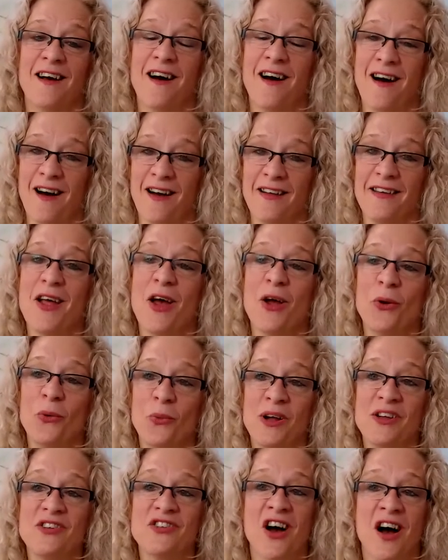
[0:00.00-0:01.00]
I know
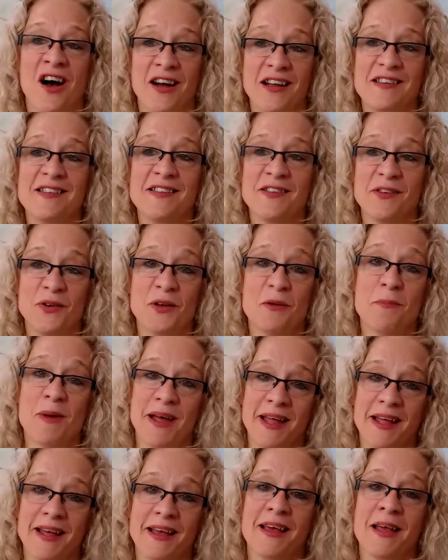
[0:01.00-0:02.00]
which I'd sooner
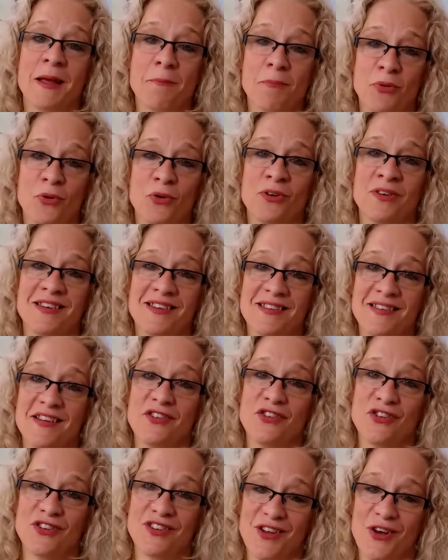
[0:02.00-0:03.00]
make important
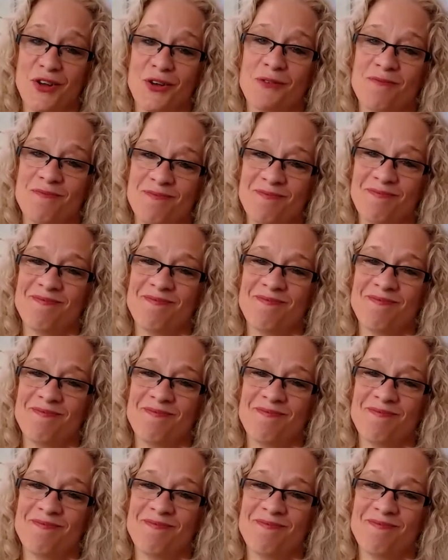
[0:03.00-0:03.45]
decisions on.